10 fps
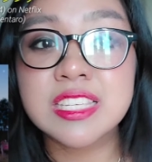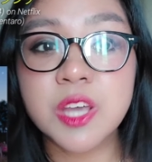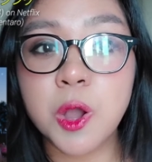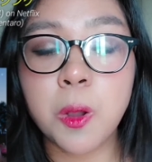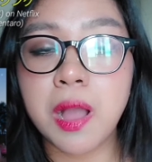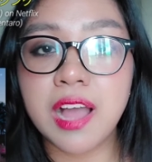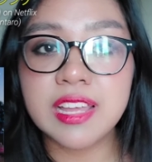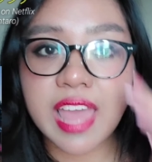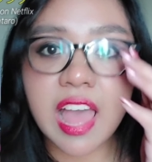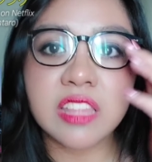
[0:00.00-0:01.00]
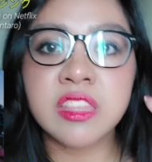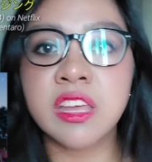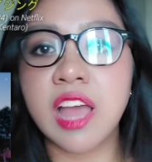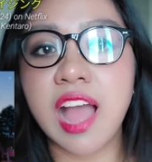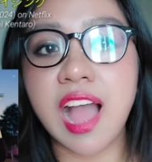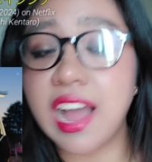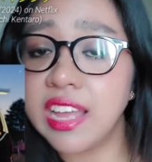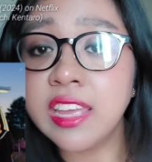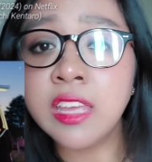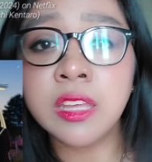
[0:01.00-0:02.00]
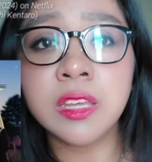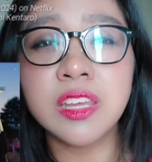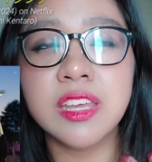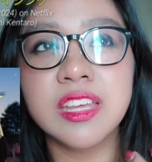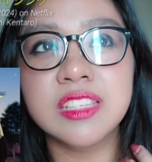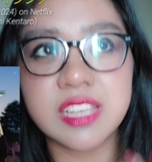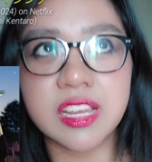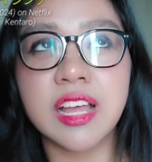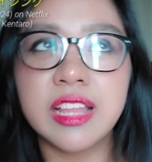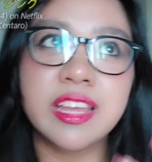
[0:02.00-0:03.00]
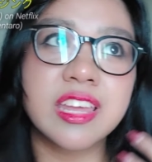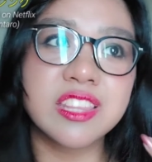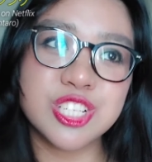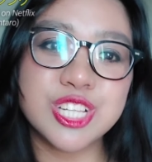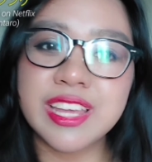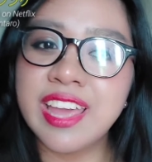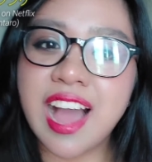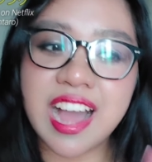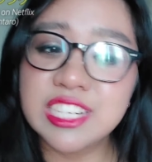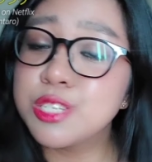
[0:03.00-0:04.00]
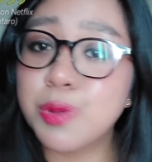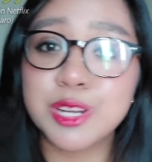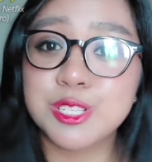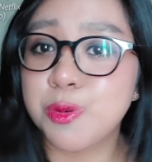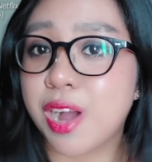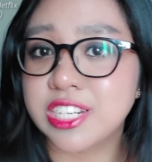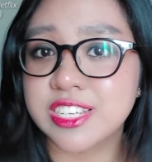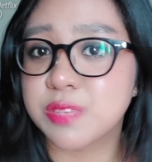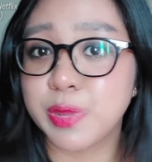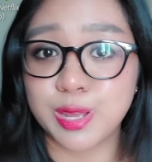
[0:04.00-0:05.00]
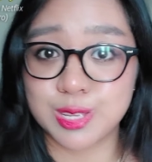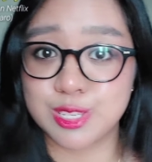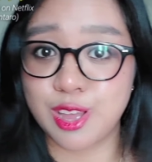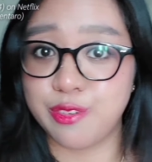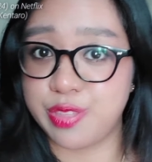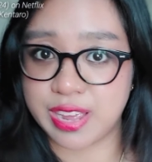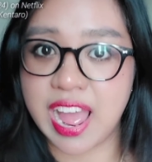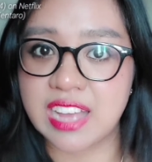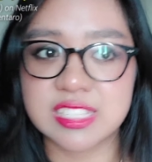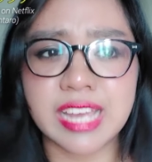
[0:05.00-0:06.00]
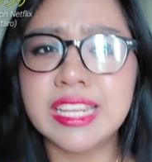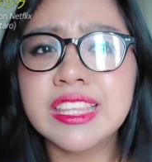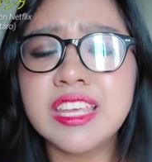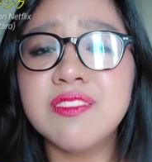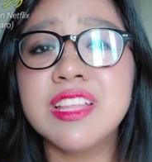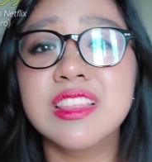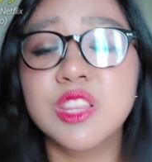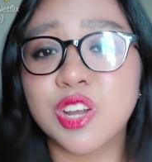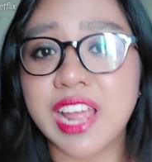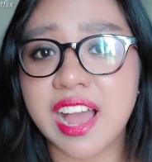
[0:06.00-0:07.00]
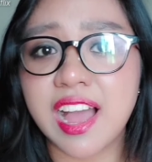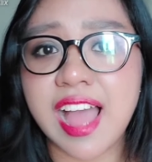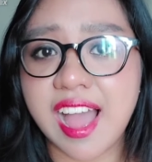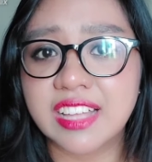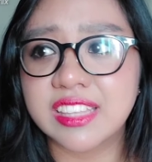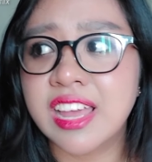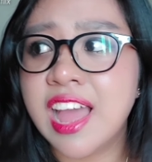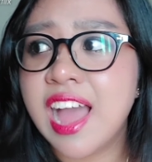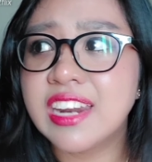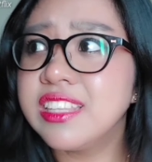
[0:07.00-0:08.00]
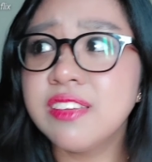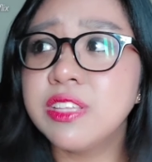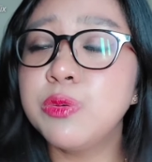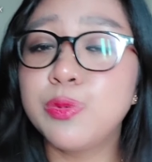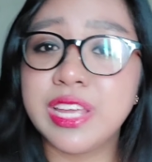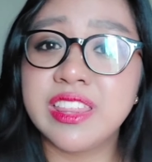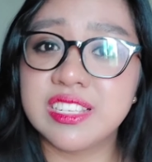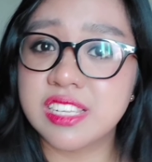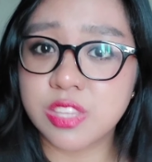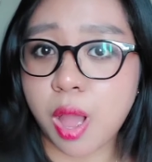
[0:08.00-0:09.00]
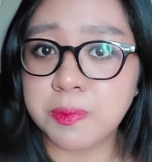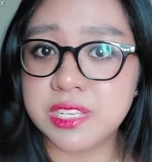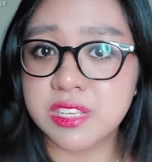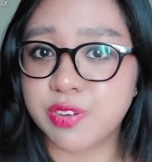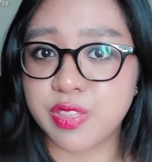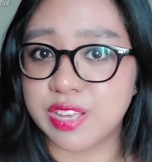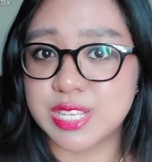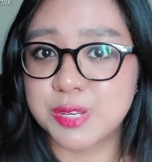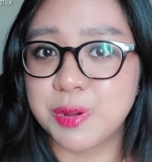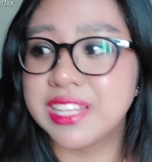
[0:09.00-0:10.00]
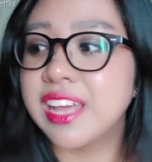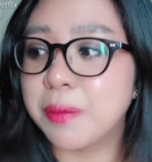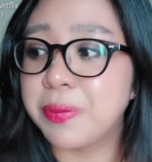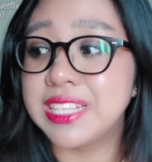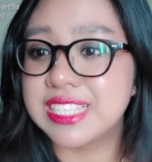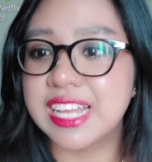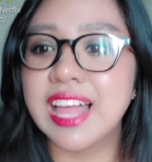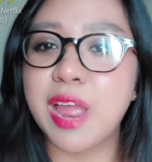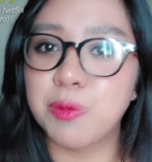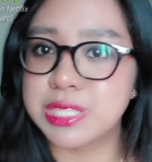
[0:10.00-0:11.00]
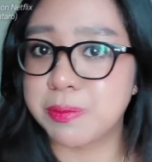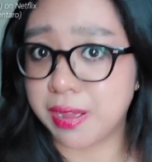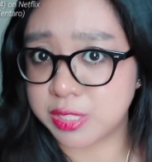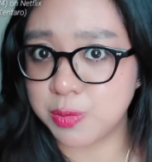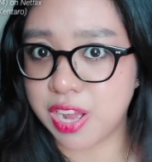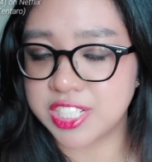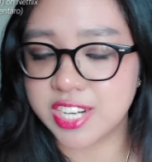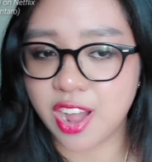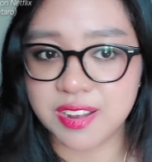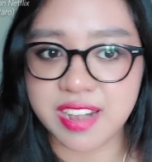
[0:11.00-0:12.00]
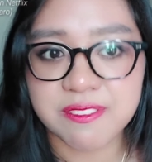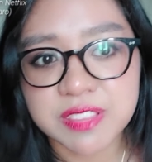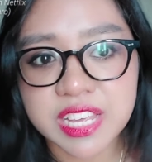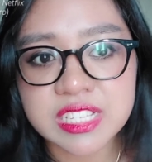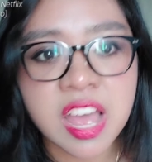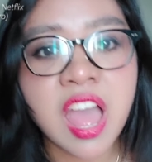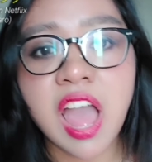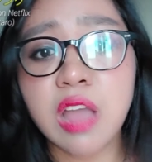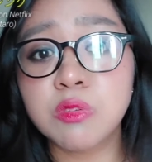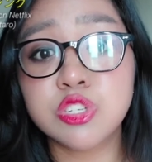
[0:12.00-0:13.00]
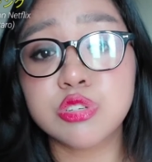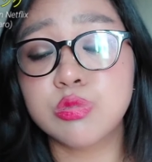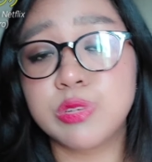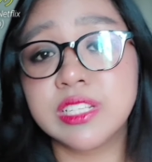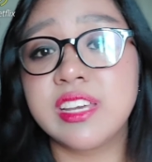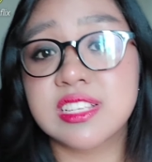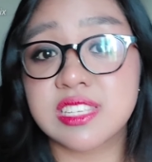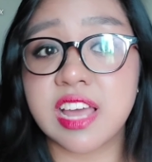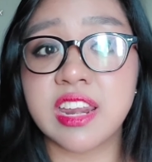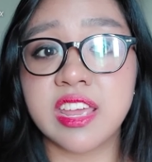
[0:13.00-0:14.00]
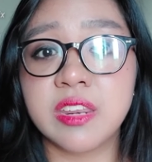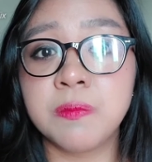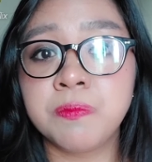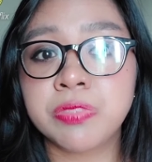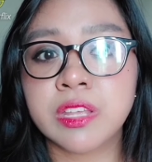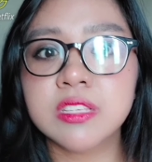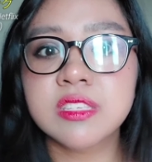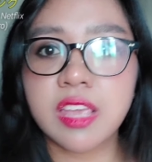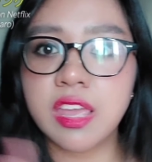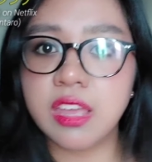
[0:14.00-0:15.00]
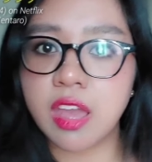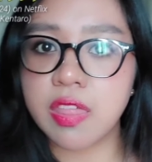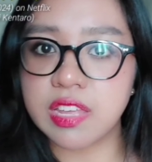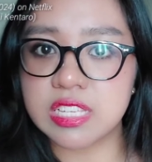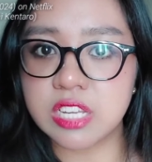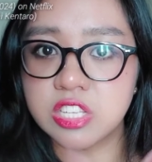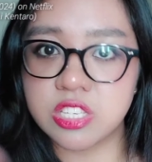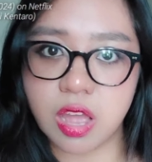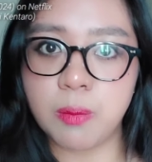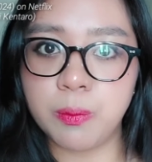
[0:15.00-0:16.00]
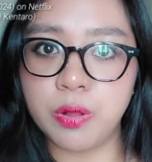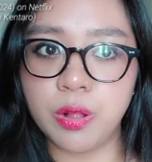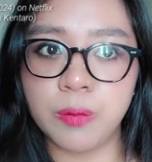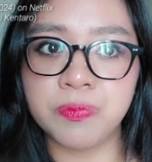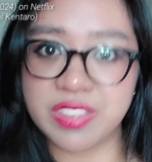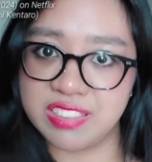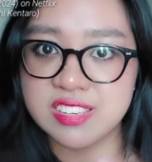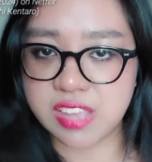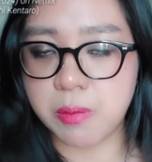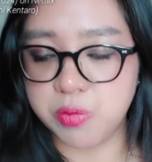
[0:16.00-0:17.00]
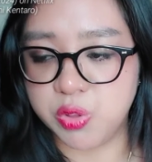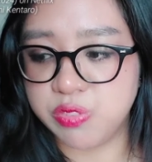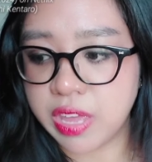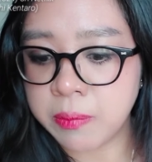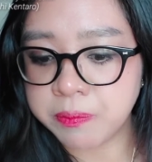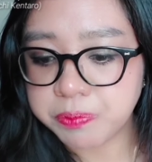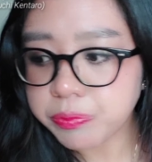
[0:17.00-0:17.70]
So again, I inten- like initially I just wanted to watch this because of the cast. I didn't even look at. I didn't even read the synopsis for this one up until I was about to watch it on Netflix. I was just really excited seeing this ensemble in the same movie.